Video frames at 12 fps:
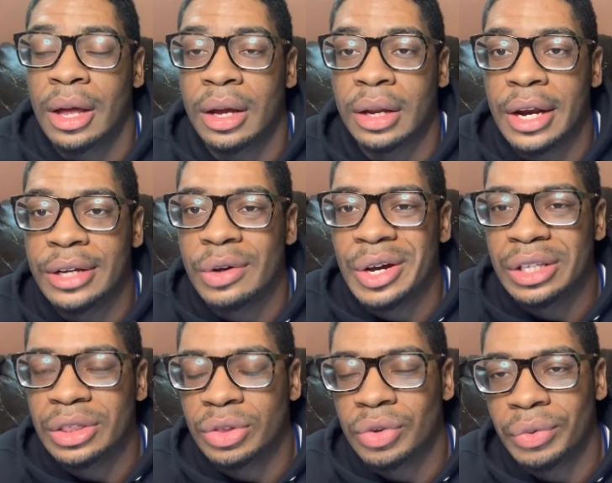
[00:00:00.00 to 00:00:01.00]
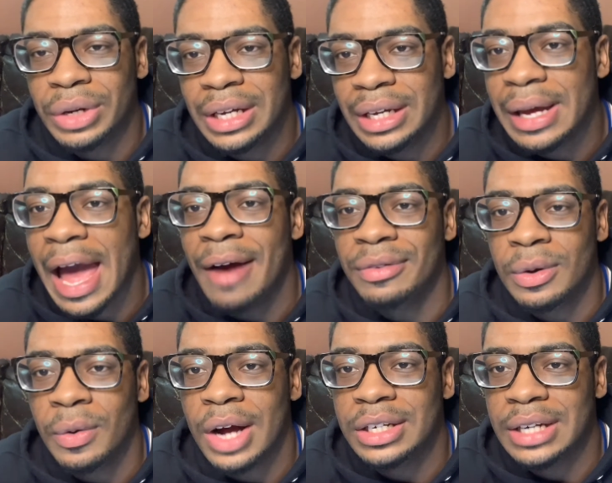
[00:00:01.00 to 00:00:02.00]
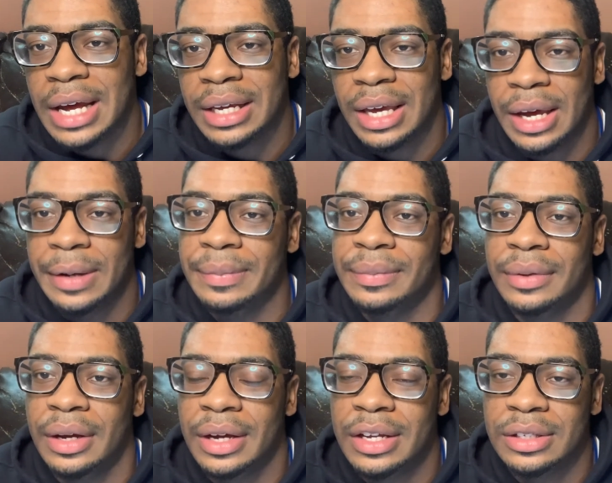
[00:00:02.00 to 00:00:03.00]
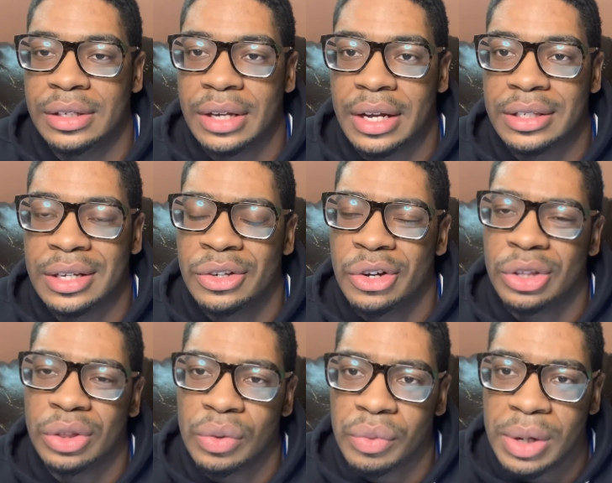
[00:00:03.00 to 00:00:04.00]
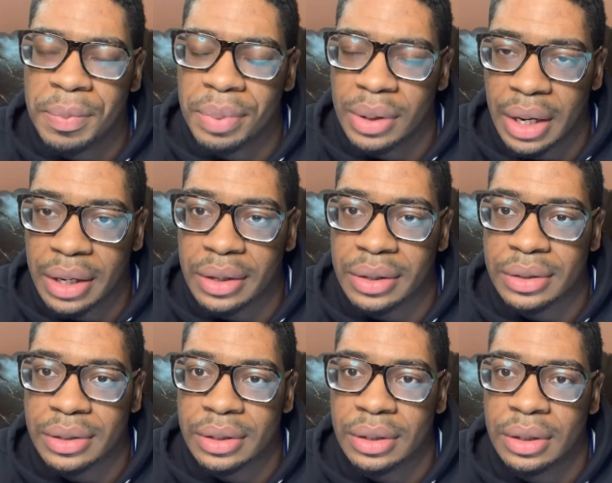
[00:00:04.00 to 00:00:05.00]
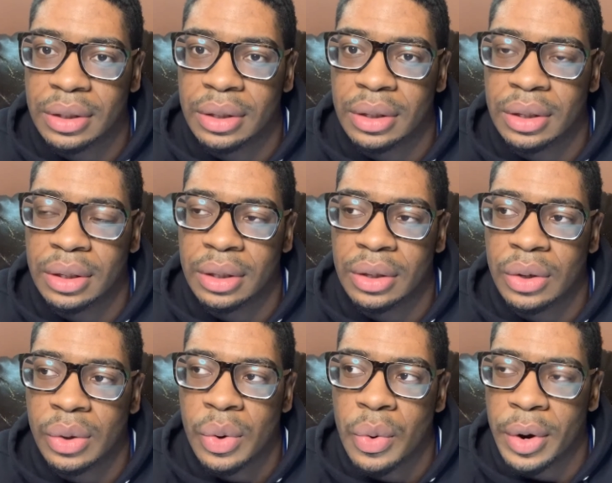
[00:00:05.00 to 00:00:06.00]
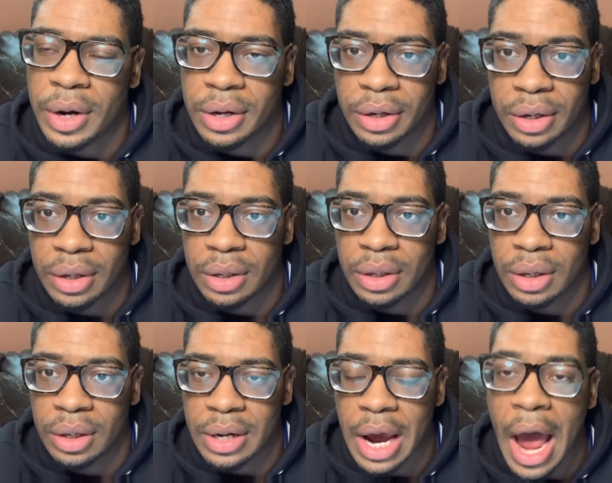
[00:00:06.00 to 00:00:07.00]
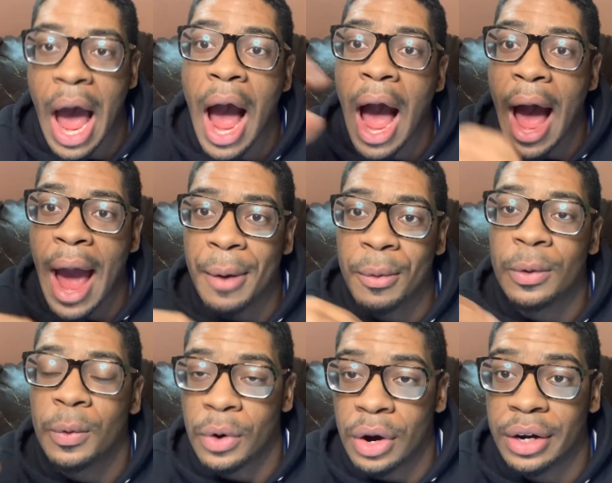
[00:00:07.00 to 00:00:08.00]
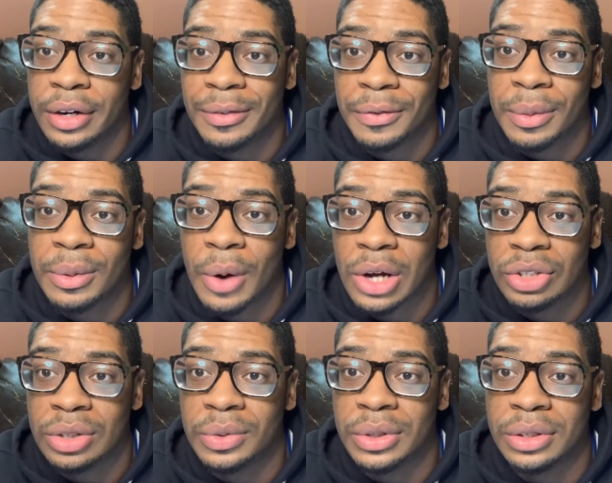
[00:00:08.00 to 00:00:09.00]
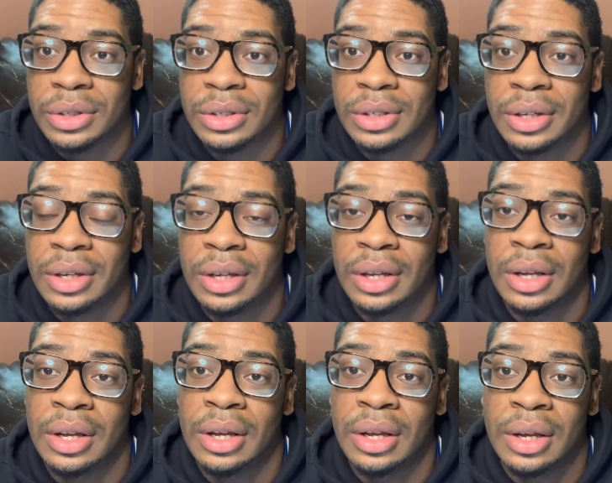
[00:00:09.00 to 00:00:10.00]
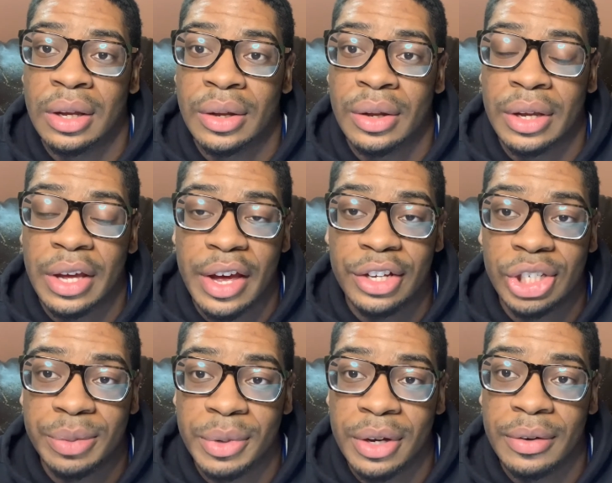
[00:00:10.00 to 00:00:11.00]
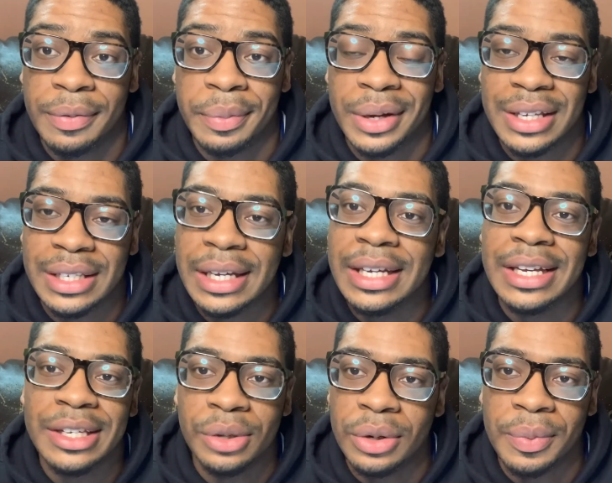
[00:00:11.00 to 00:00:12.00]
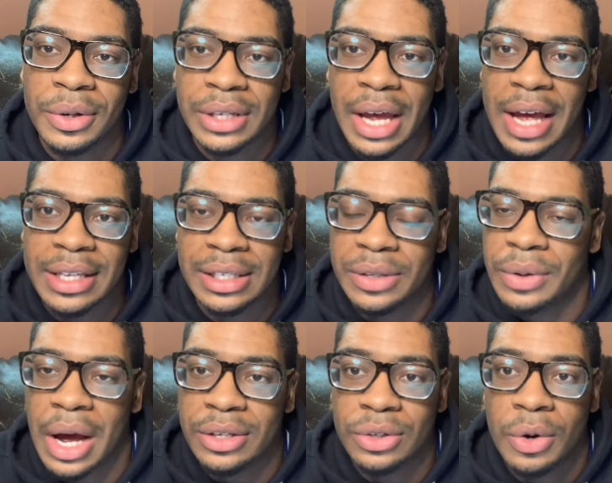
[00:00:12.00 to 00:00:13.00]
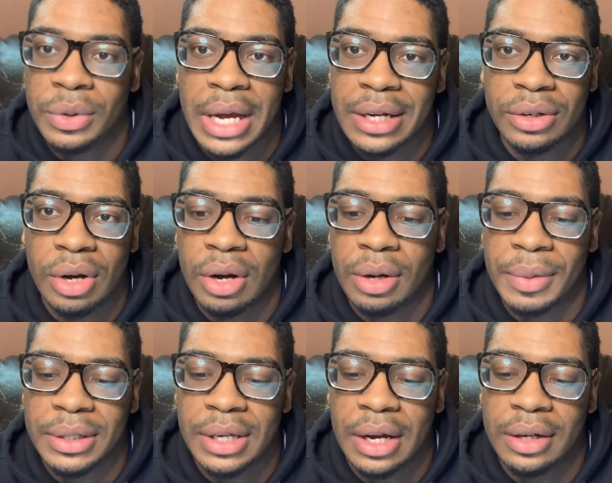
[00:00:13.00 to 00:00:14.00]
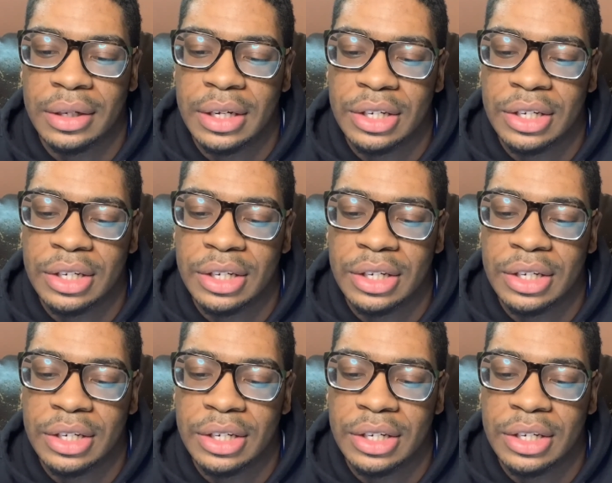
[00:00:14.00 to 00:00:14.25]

There's only three after watching that game against the Nets. There's only three players who are good that I would want from the Washington Wizards. Ish Smith, because he he's the only person I seen I saw with that dog mentality.